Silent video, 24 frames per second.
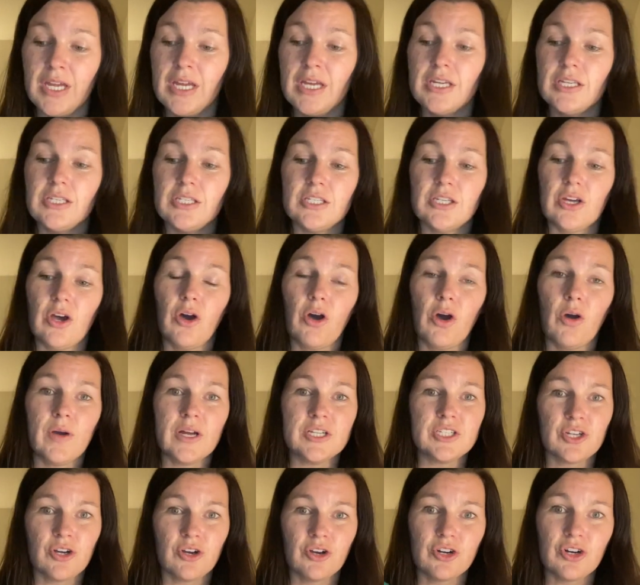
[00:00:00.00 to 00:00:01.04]
So a
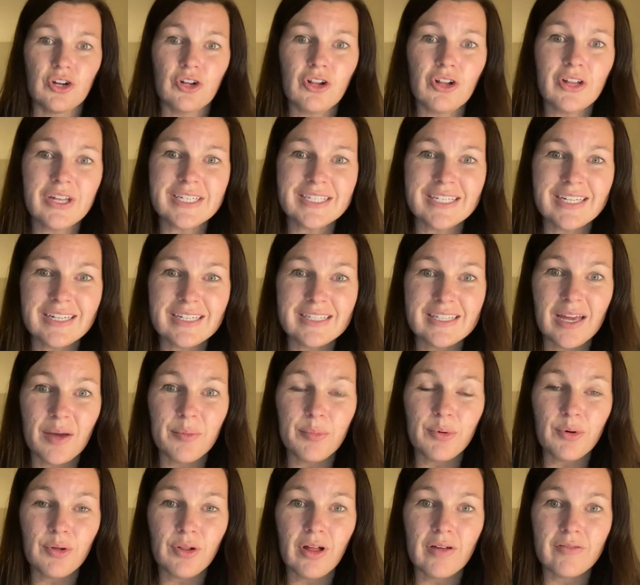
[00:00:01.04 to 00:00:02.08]
turtle is an
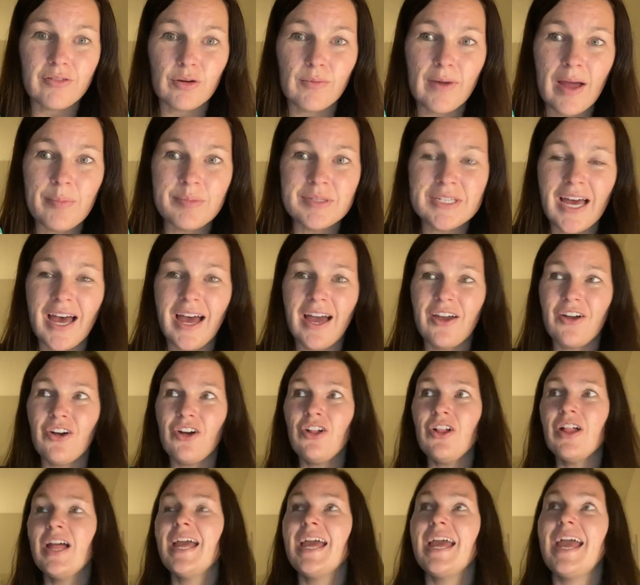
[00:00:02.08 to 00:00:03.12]
example of a reptile,